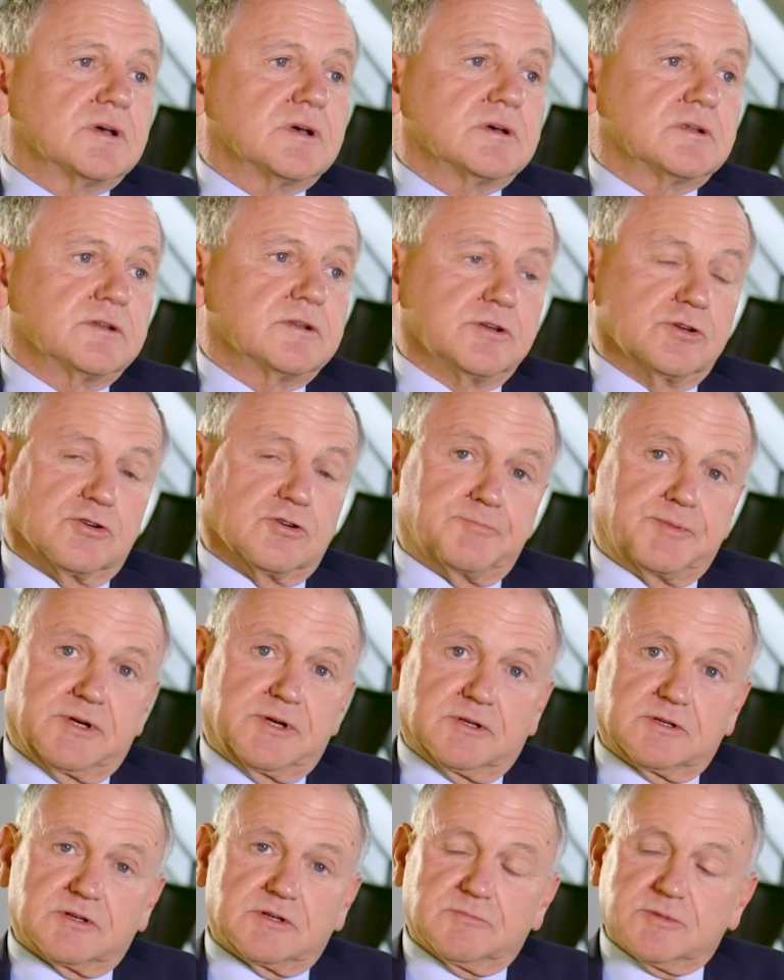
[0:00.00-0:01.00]
The
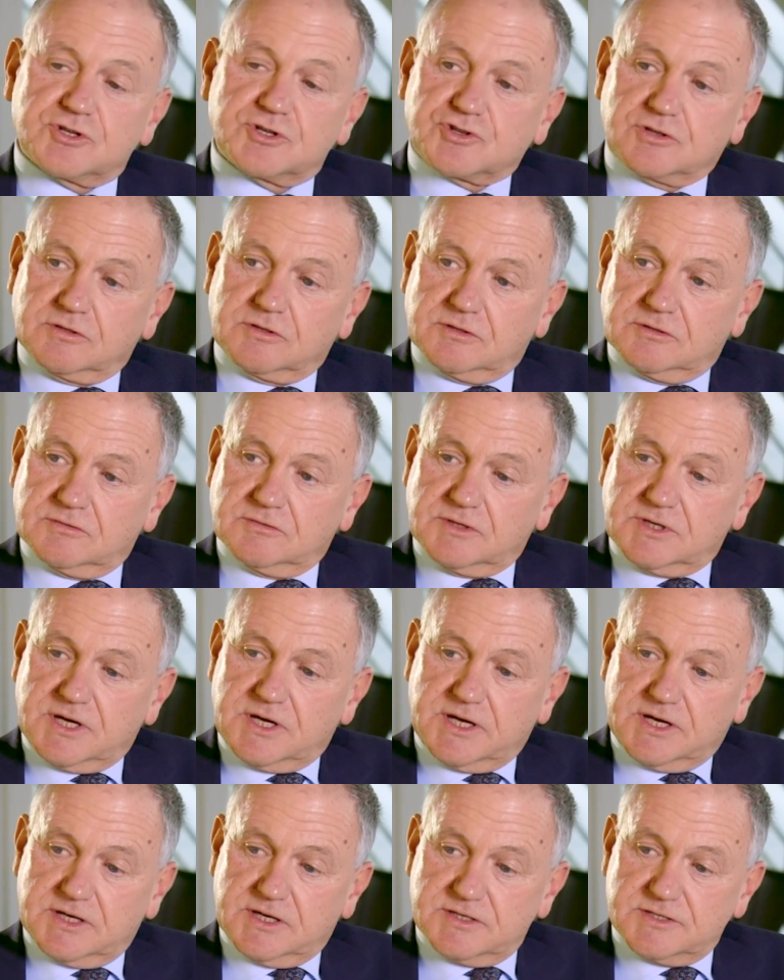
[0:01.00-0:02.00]
European Commission
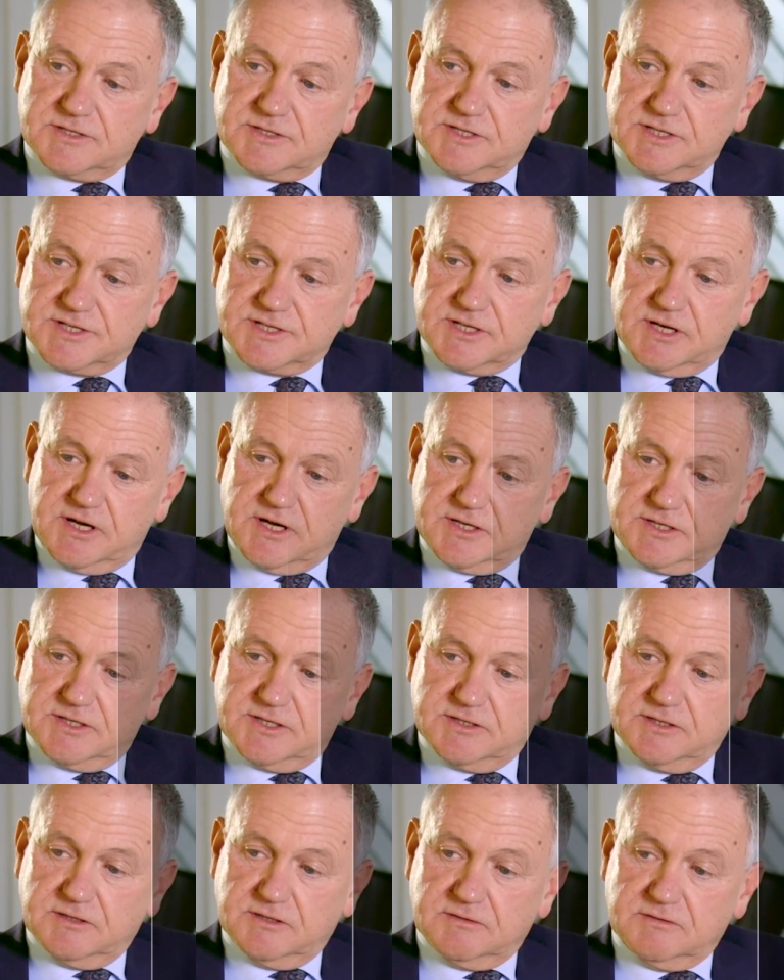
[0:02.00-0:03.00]
has
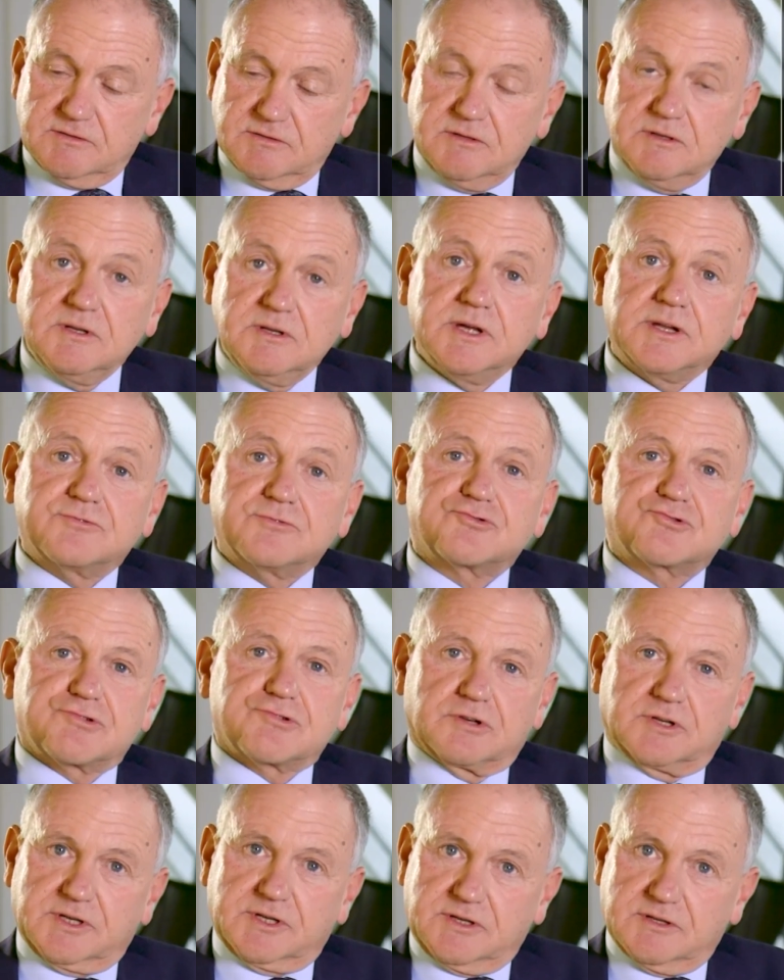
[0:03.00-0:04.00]
decided
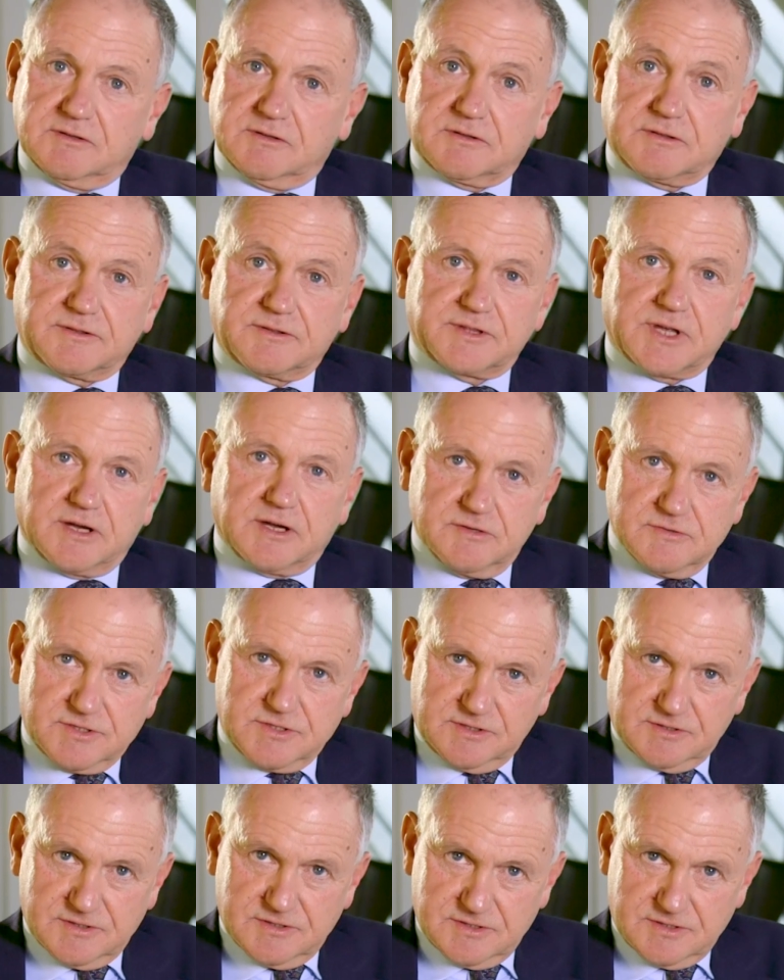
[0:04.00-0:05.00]
literally
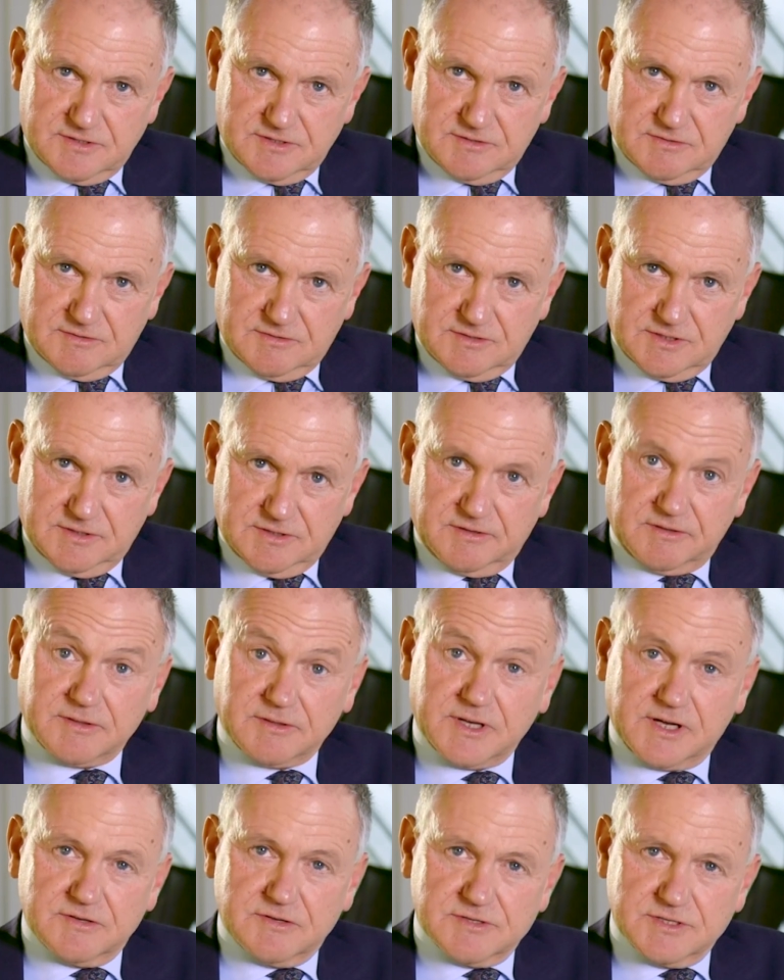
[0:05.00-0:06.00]
thousands and
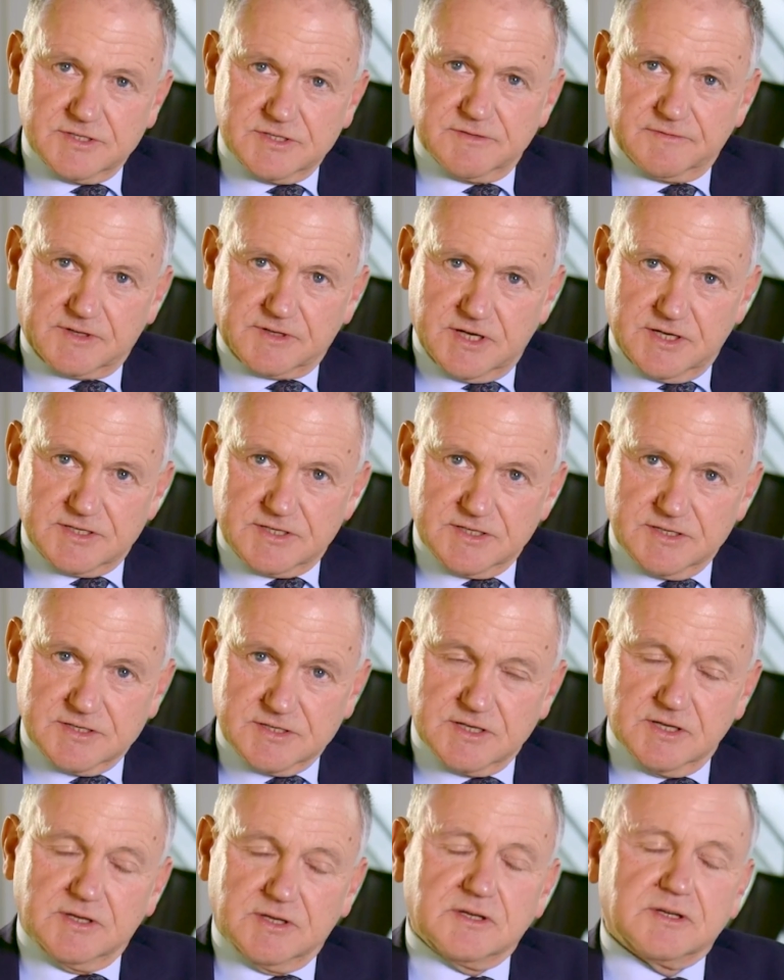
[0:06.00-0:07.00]
thousands of cases
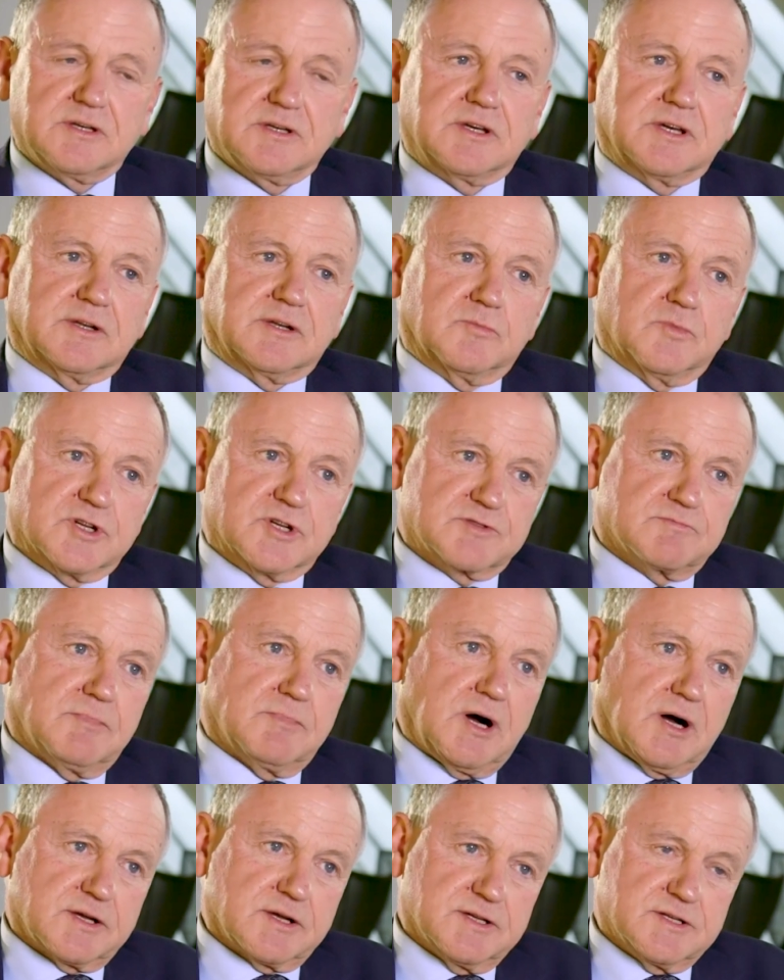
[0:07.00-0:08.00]
in which
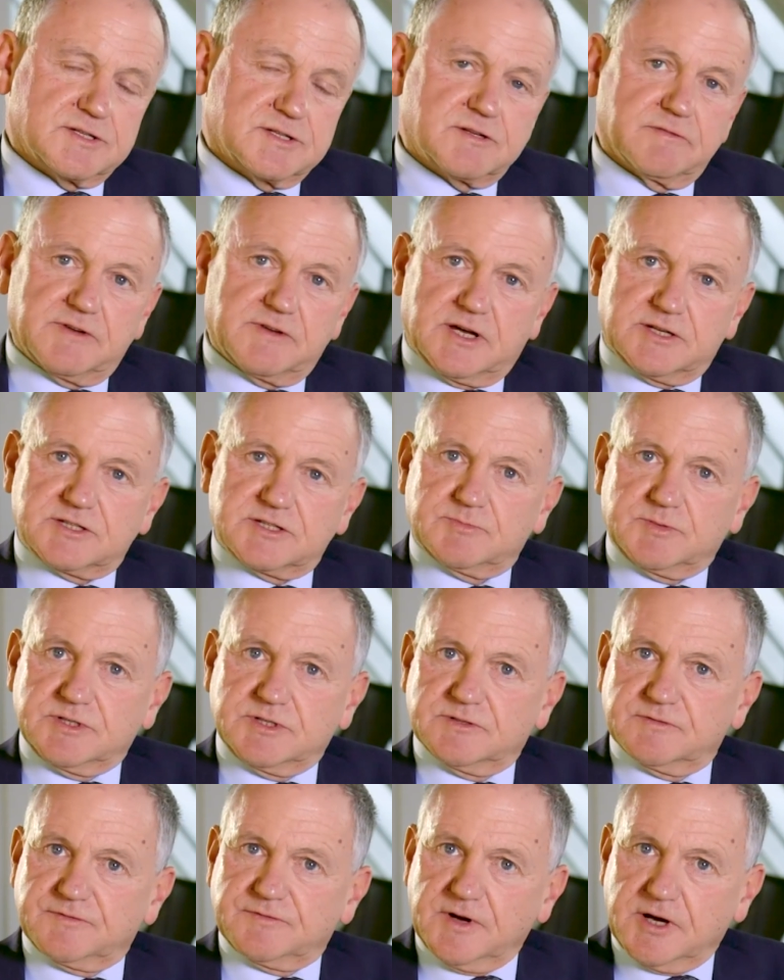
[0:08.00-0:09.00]
markets have had to be
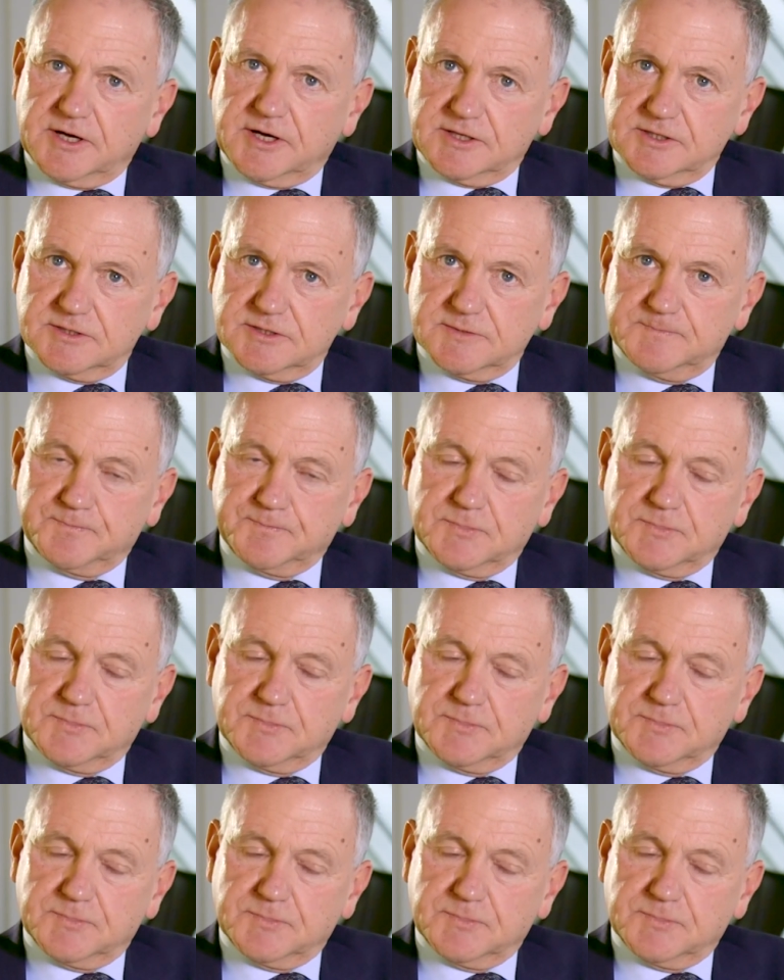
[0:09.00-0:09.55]
defined.